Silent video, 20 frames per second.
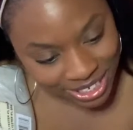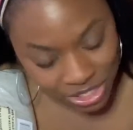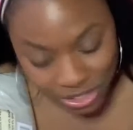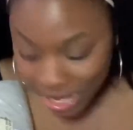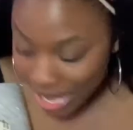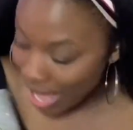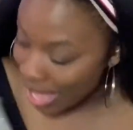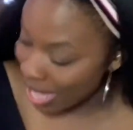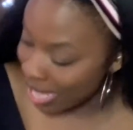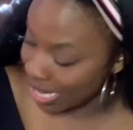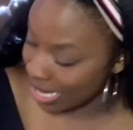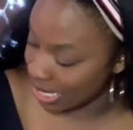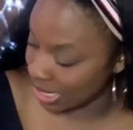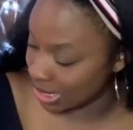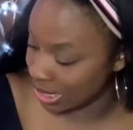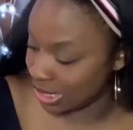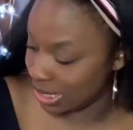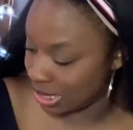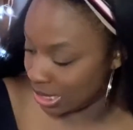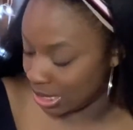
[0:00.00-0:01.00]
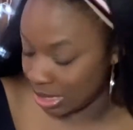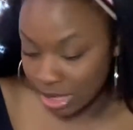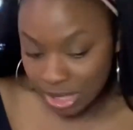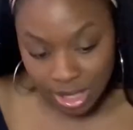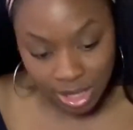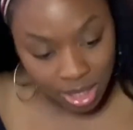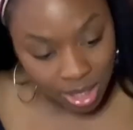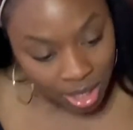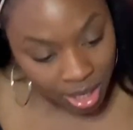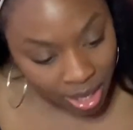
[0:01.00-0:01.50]
you guys.
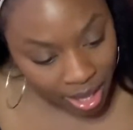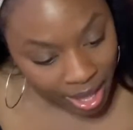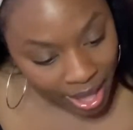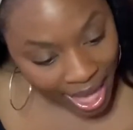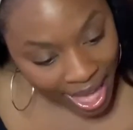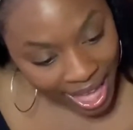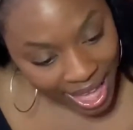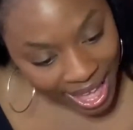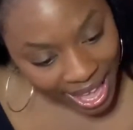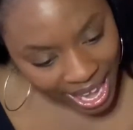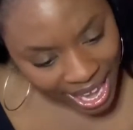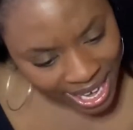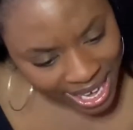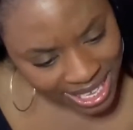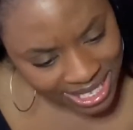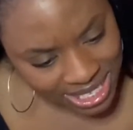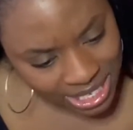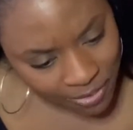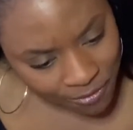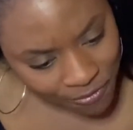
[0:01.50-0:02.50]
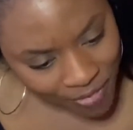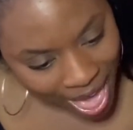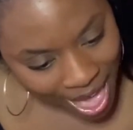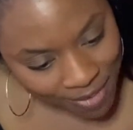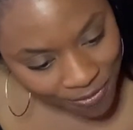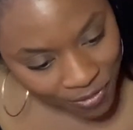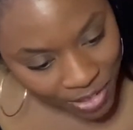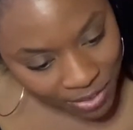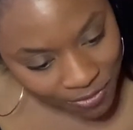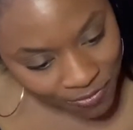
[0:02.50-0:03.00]
And it's a
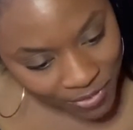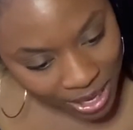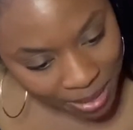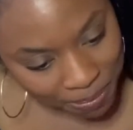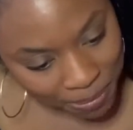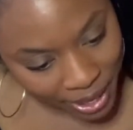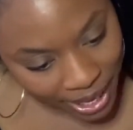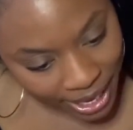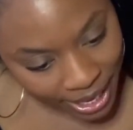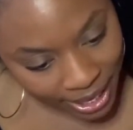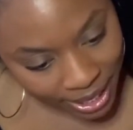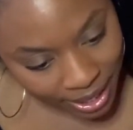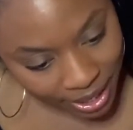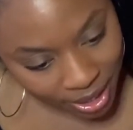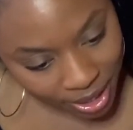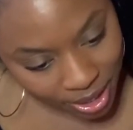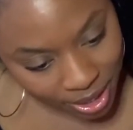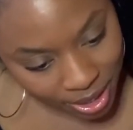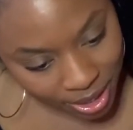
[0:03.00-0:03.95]
FabFitFun pick.